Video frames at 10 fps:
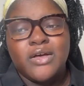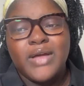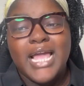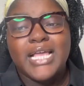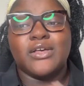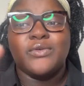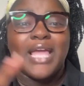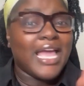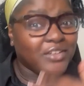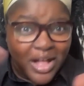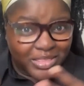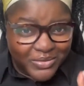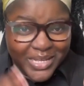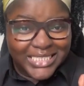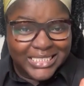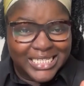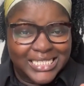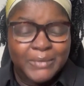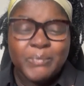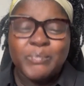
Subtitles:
Okay, so gather all the questions